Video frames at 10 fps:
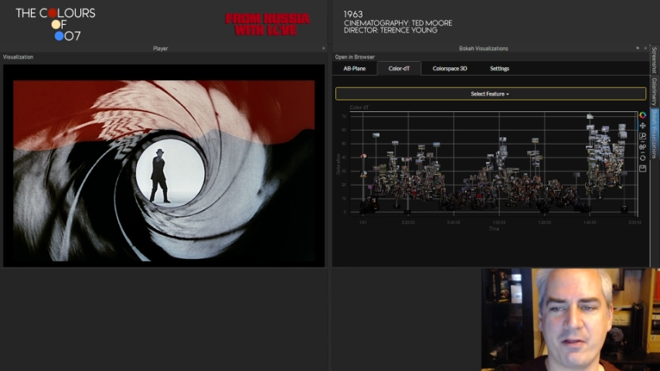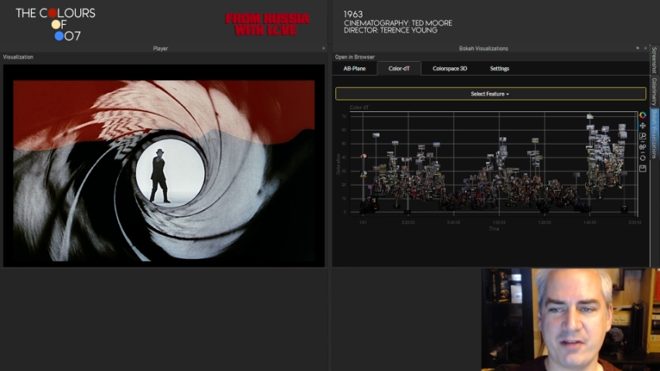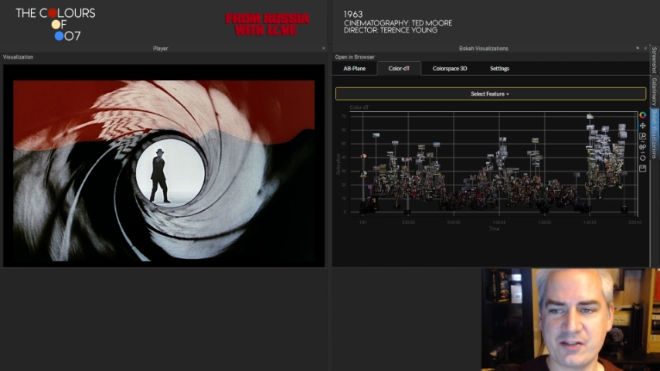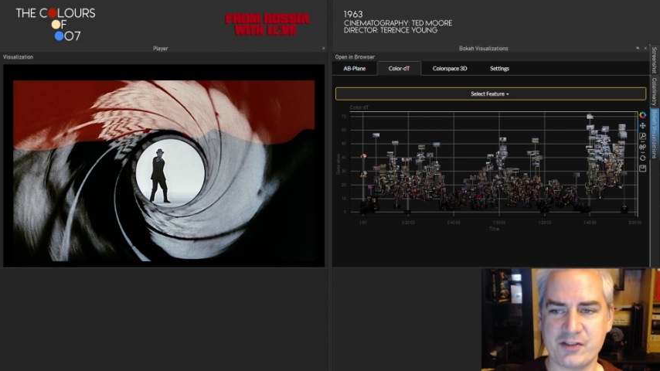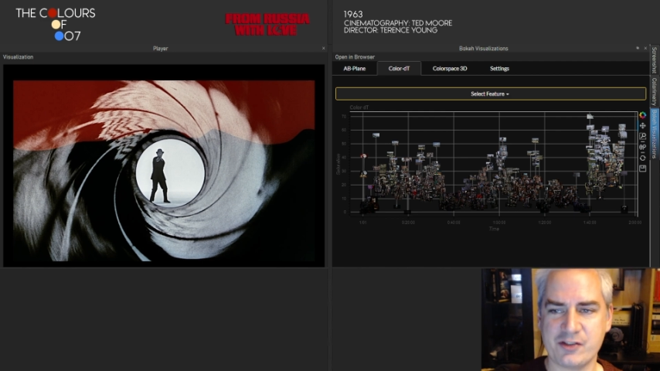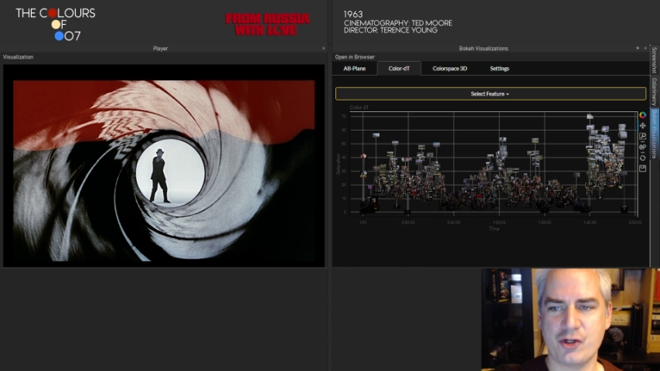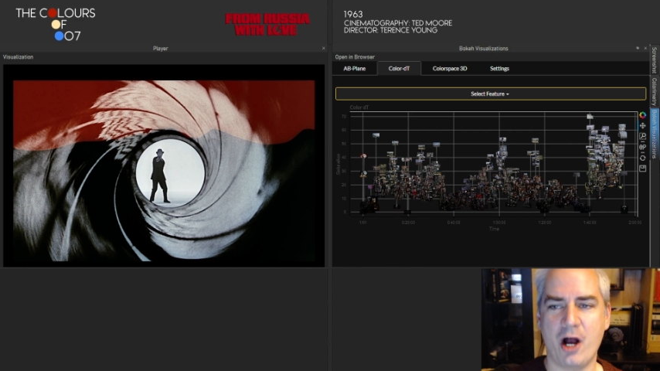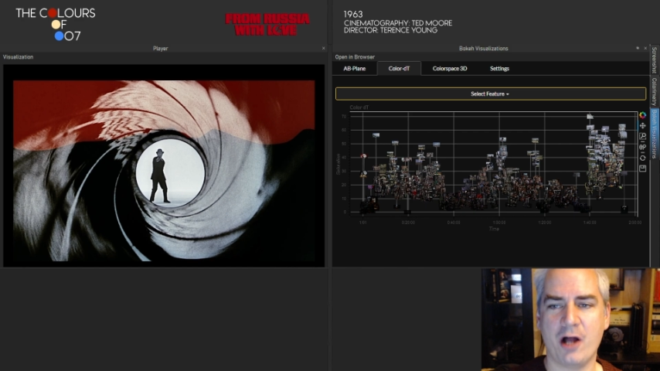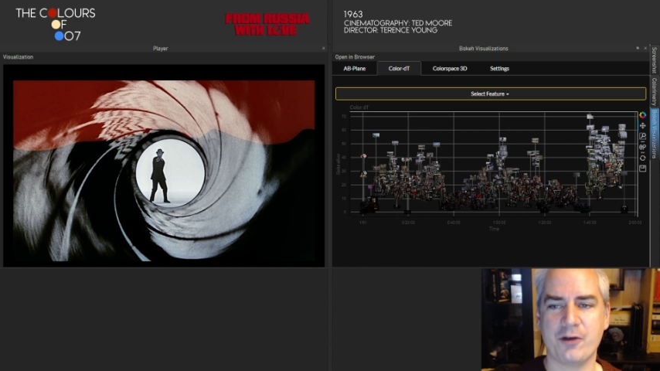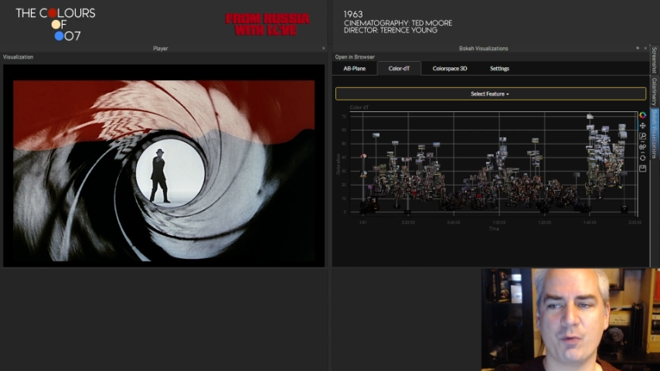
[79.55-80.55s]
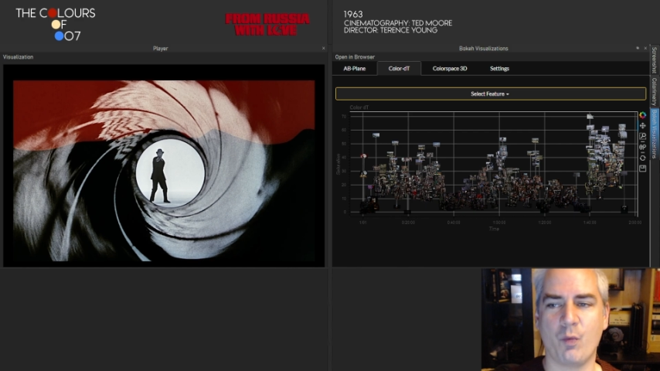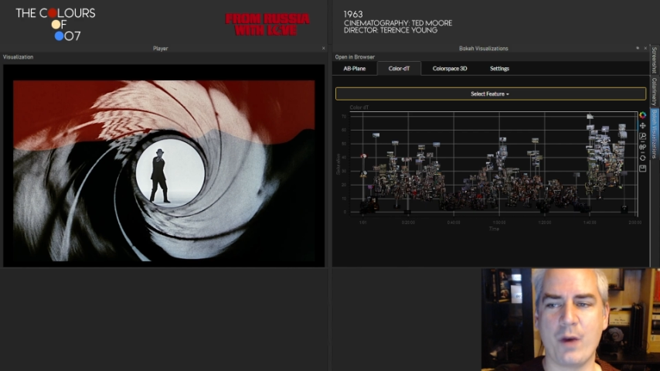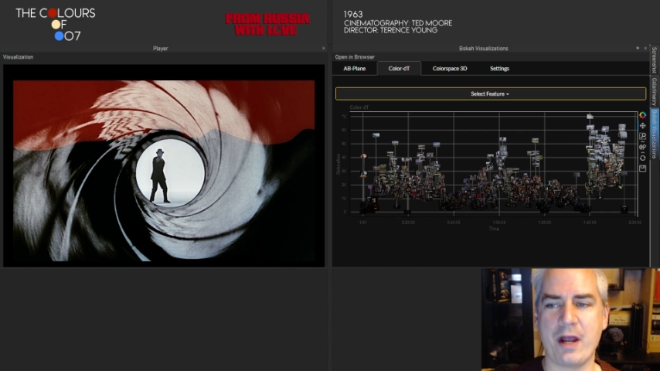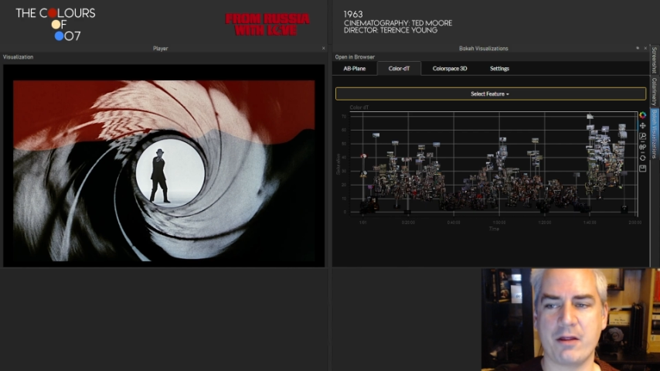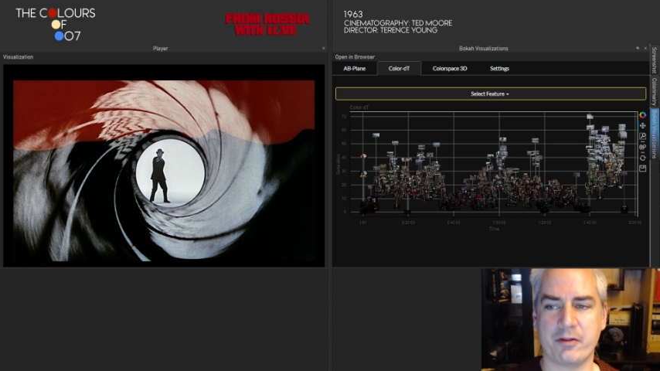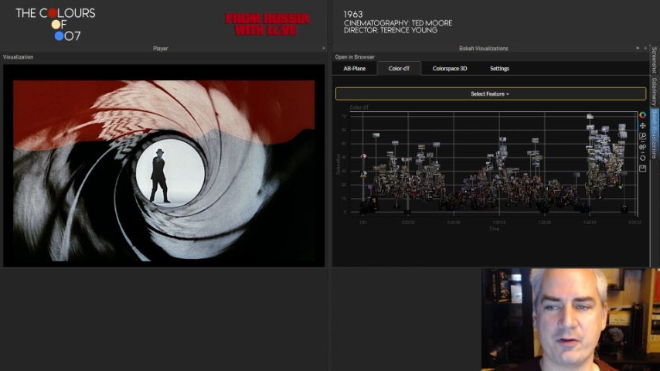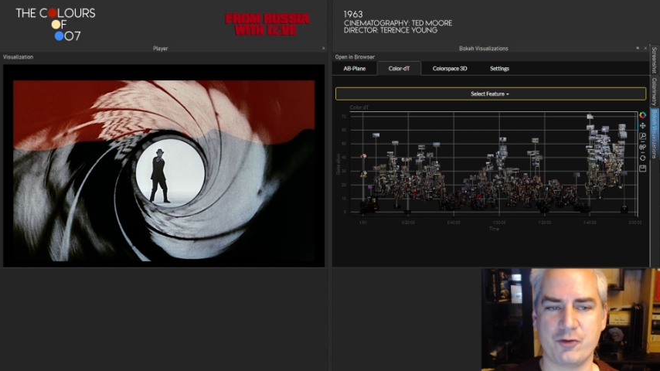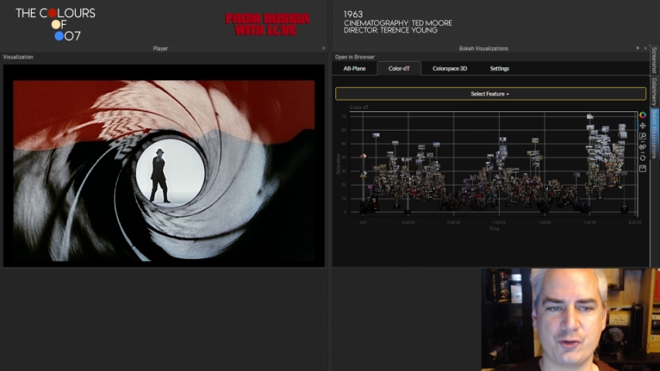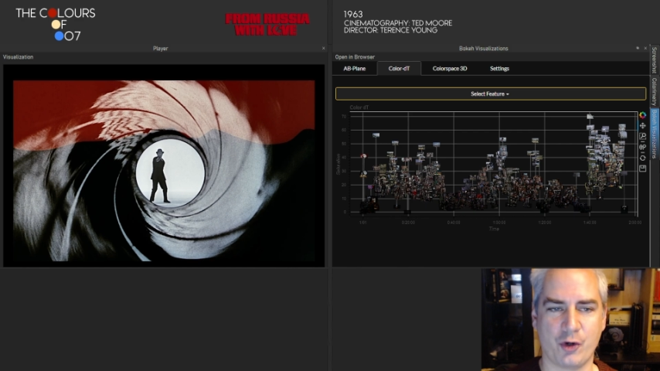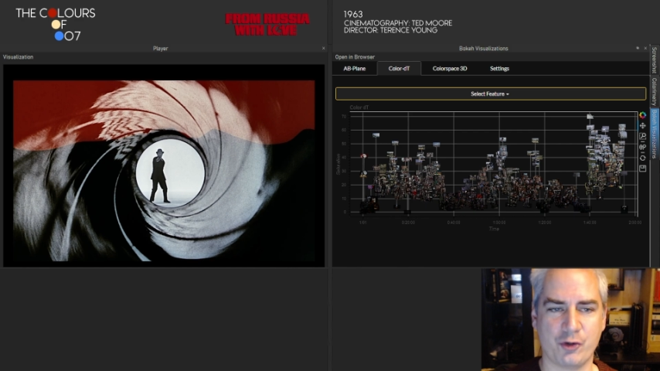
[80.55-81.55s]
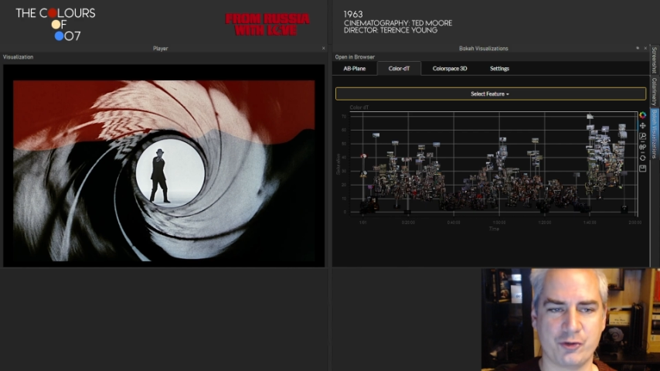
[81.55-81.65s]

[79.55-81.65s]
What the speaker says: this chart with Dr.